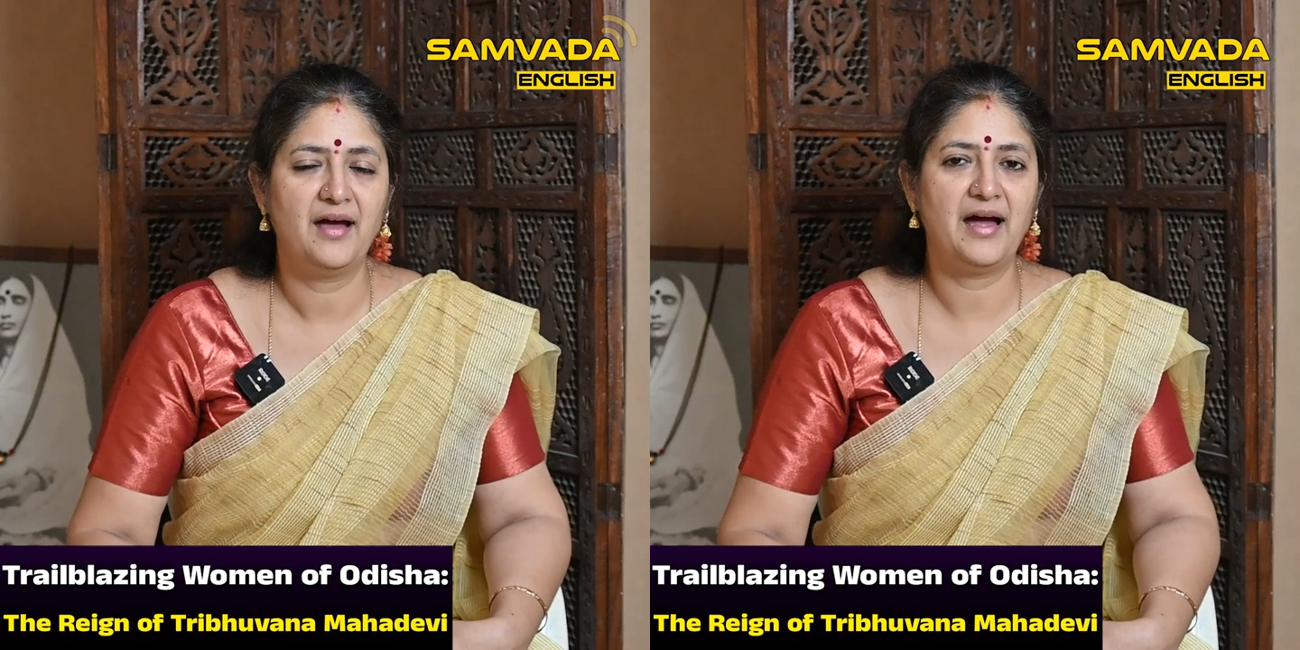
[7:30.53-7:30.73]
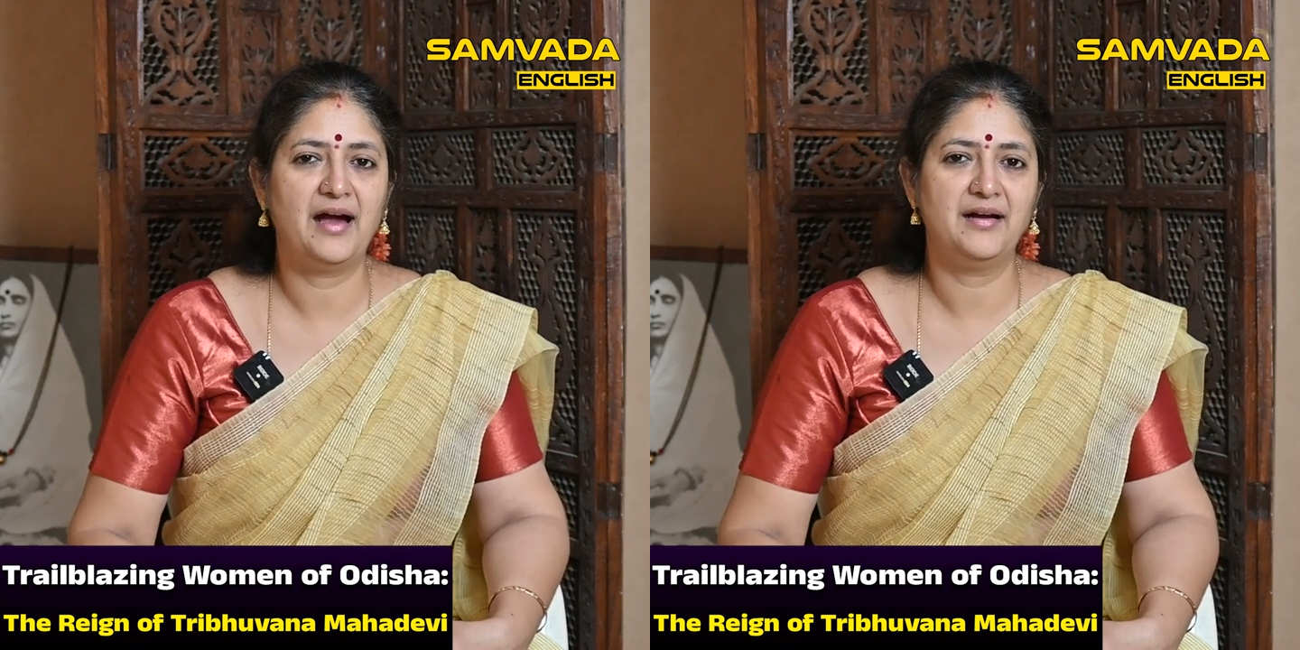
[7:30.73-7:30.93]

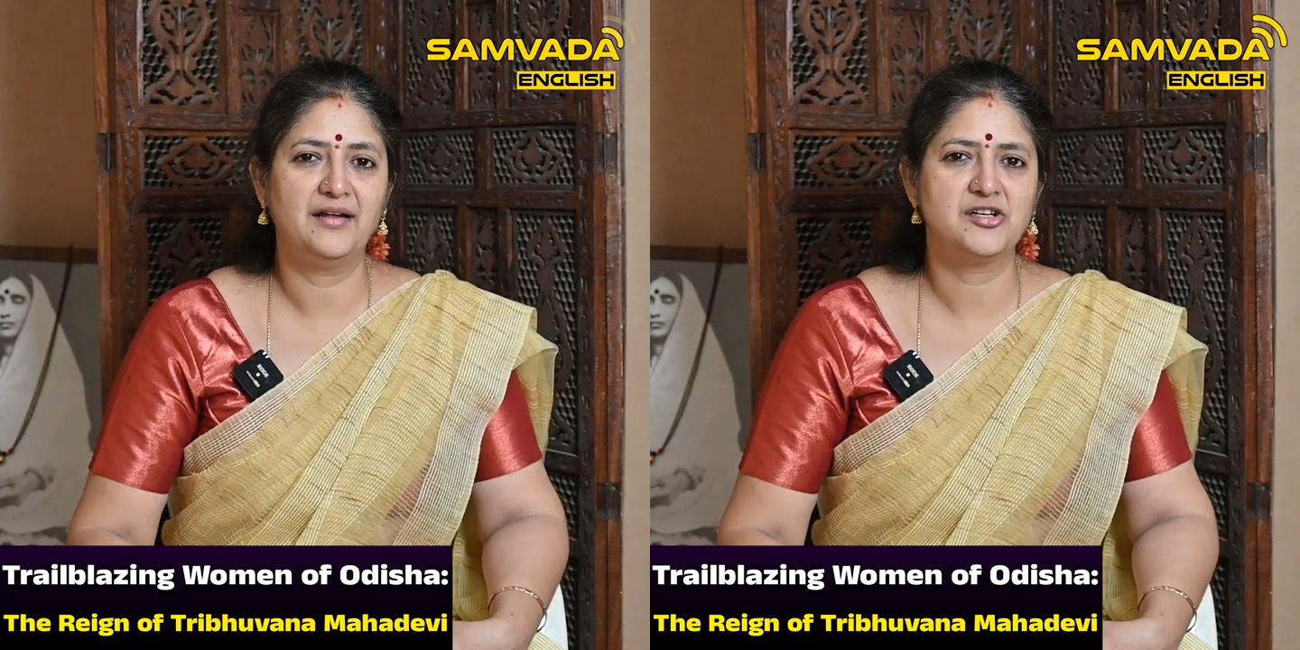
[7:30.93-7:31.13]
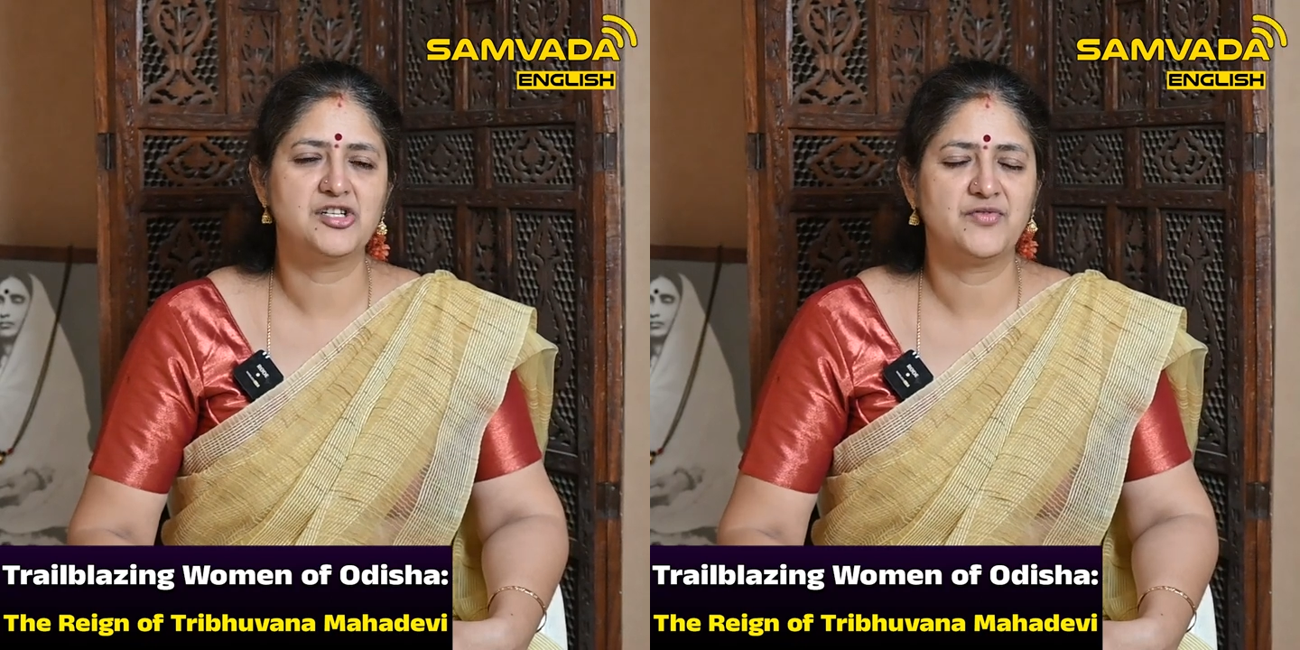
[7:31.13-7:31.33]

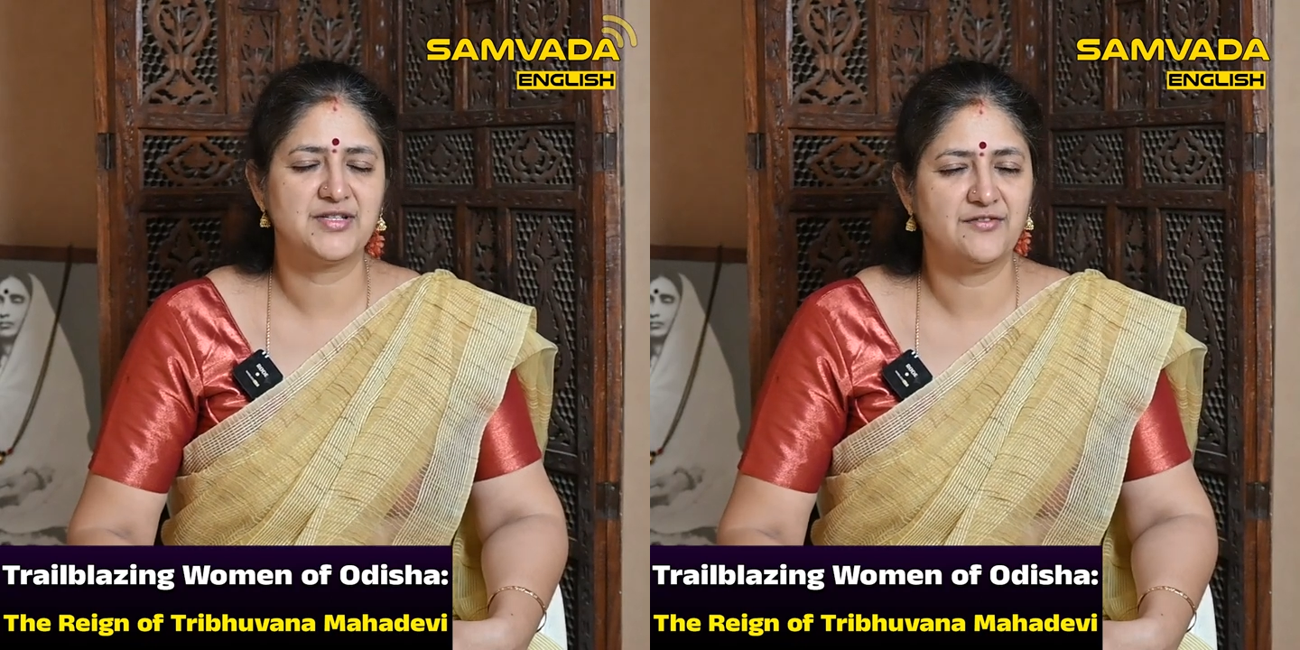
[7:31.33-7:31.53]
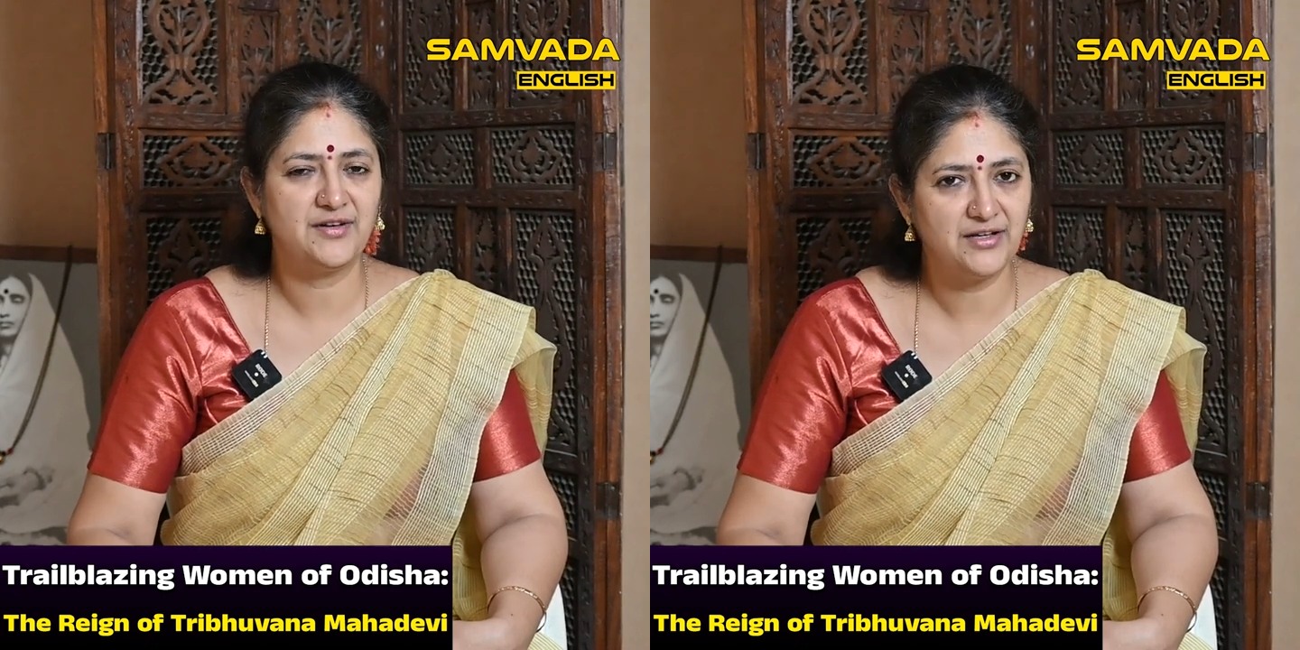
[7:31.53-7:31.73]
and she
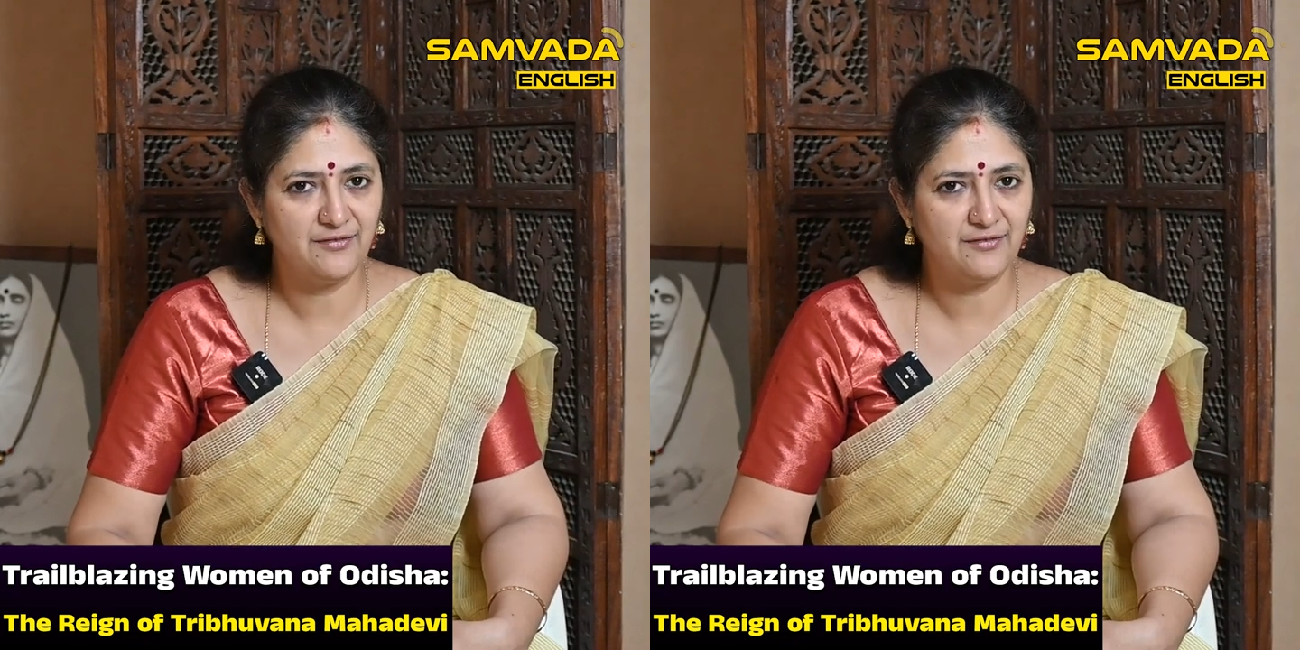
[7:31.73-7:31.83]
was a very